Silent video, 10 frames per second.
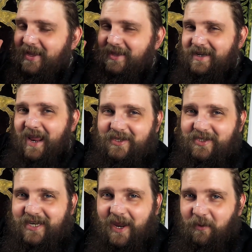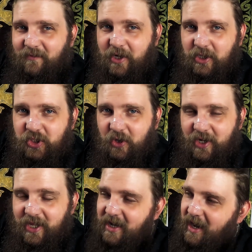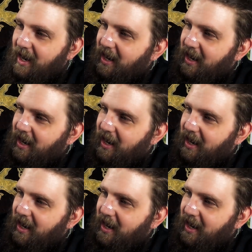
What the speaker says: the next step of their journey,